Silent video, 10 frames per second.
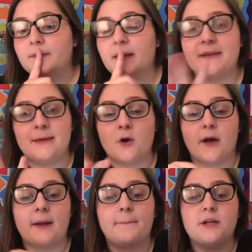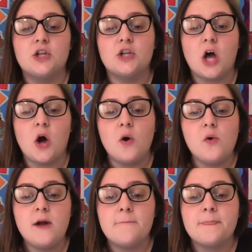Let me keep going.
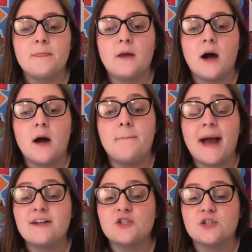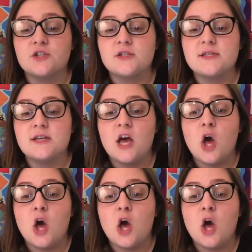Below bachelor's